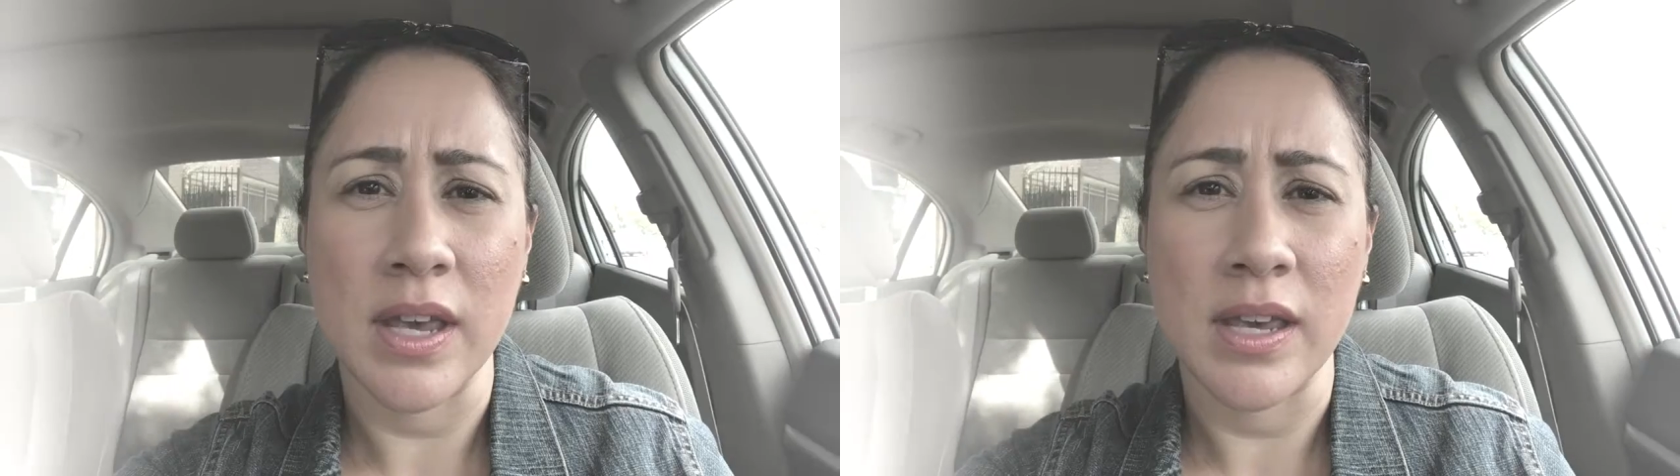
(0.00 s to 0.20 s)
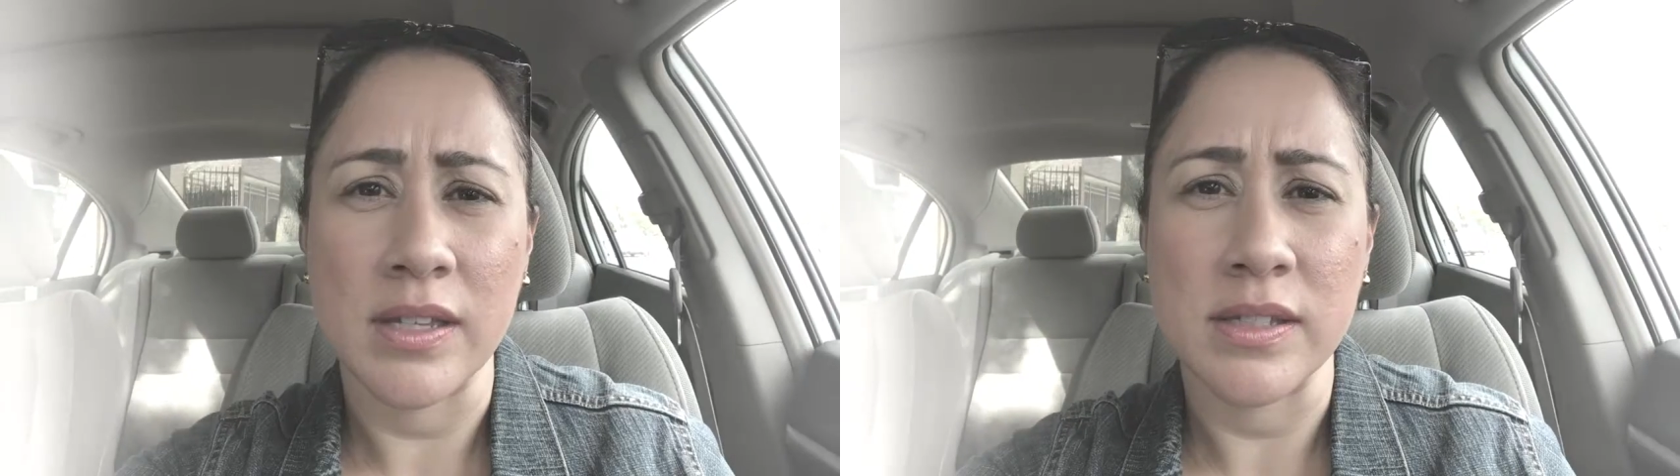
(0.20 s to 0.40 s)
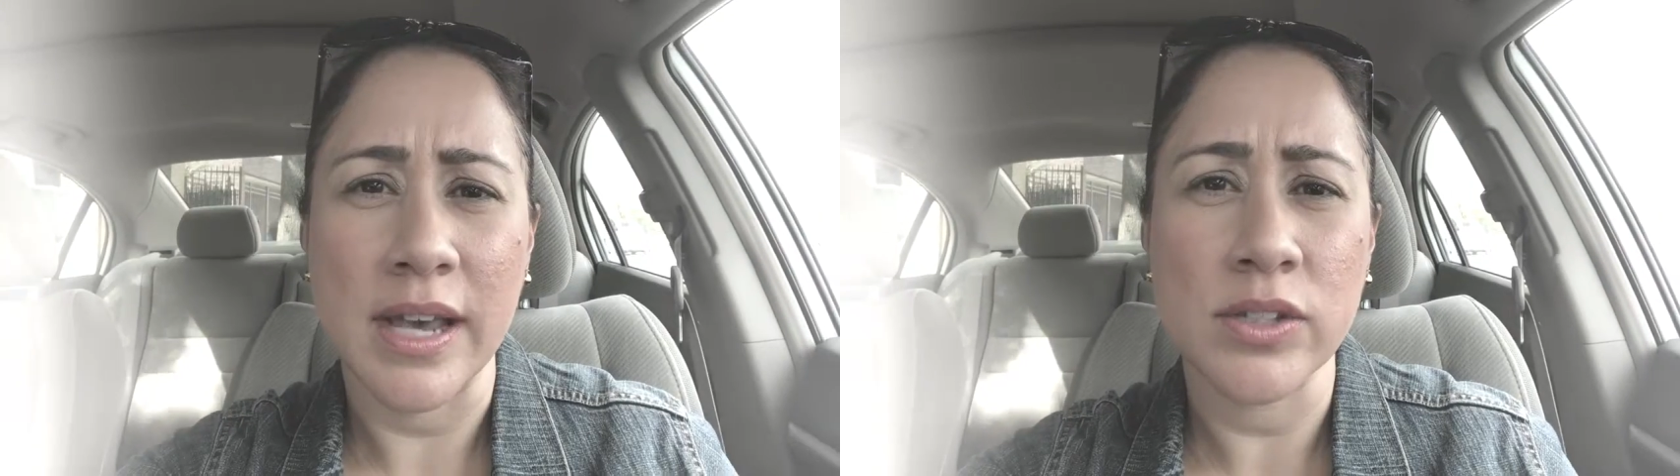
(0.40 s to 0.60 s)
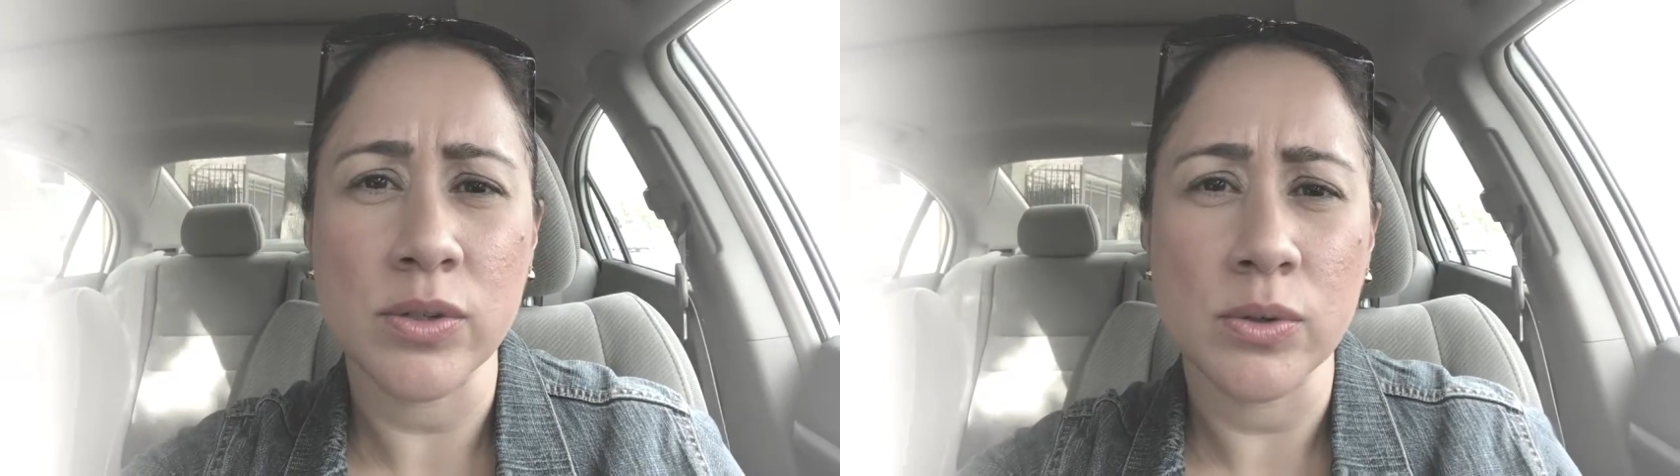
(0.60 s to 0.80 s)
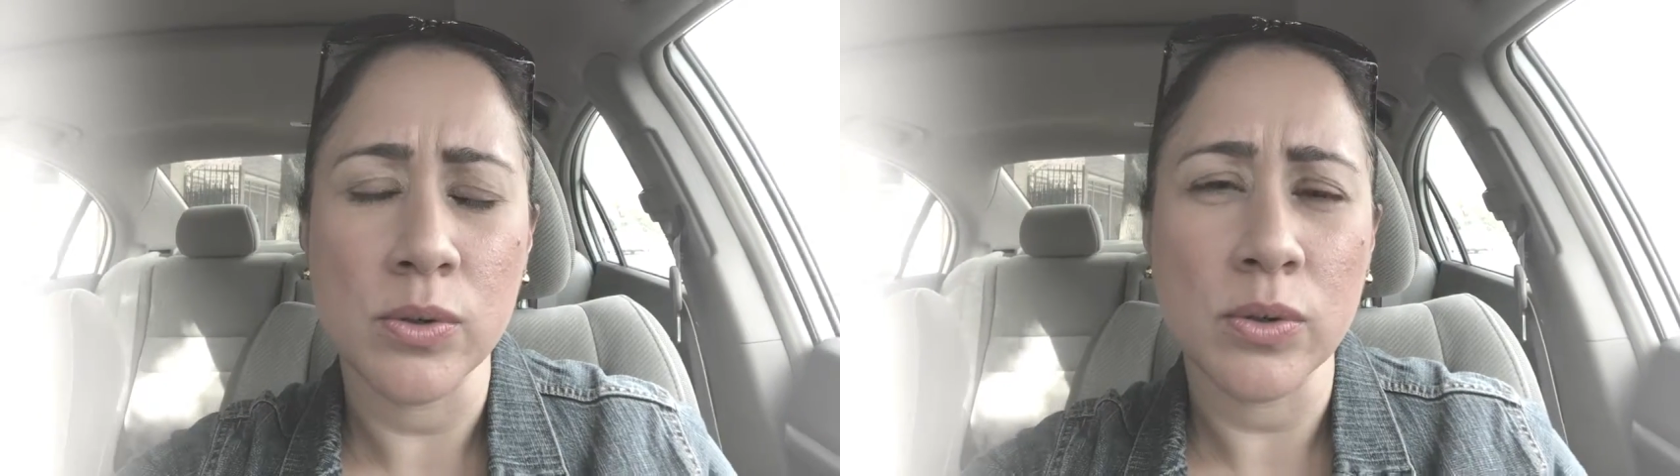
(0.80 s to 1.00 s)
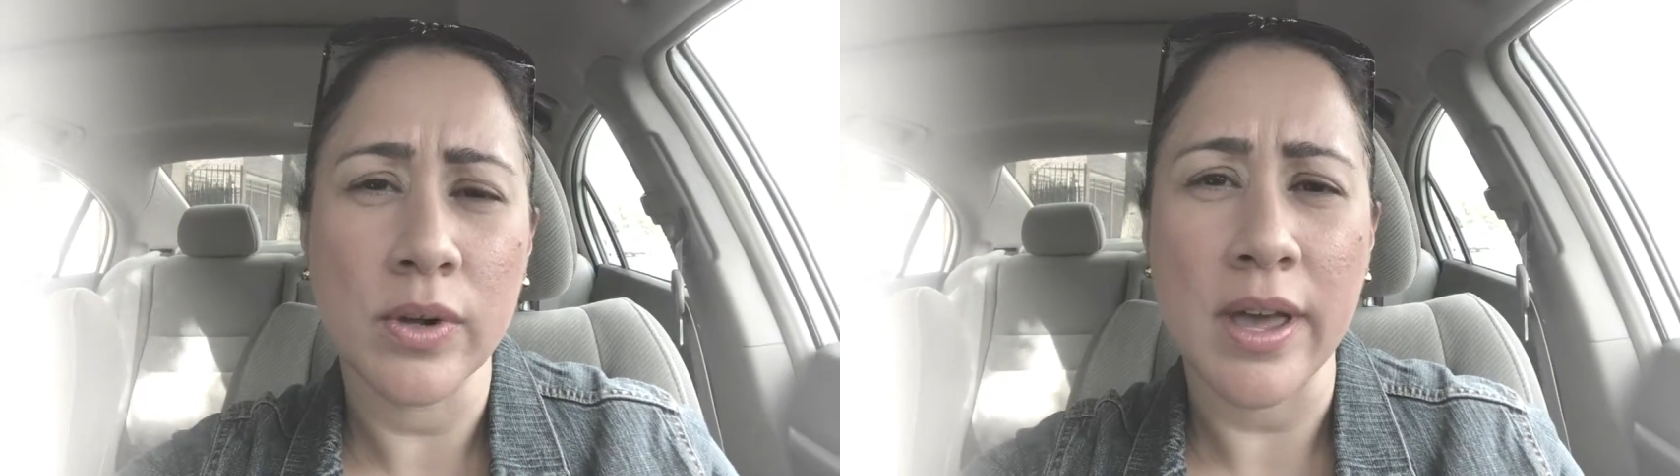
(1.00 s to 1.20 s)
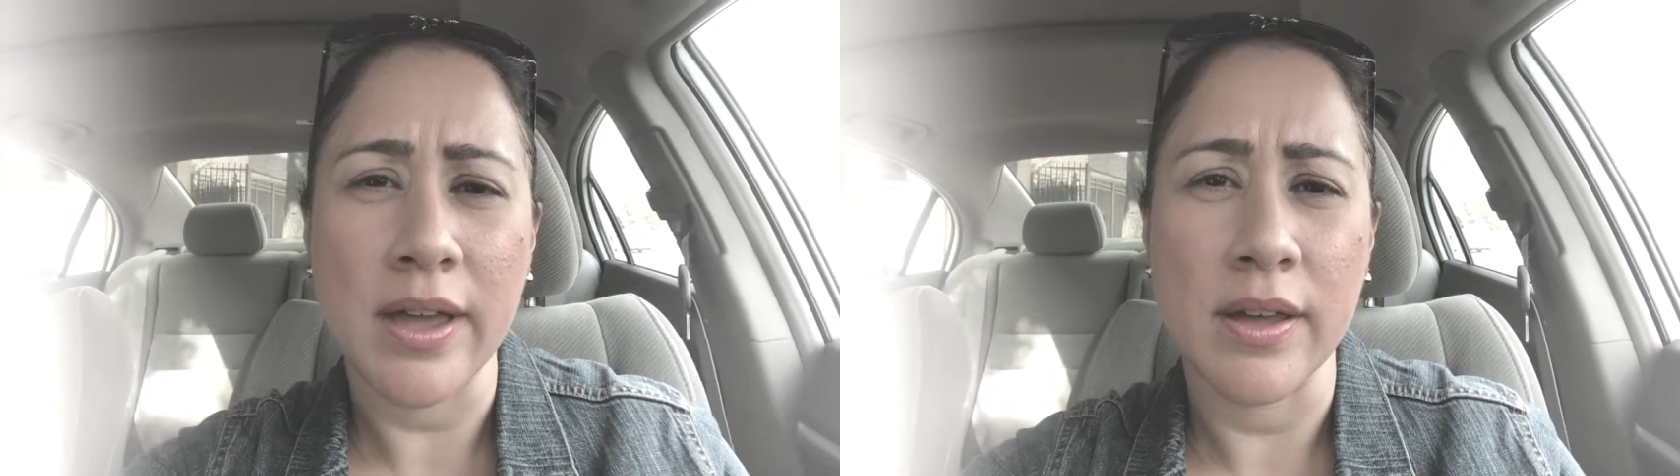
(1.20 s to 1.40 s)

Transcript: a tech tool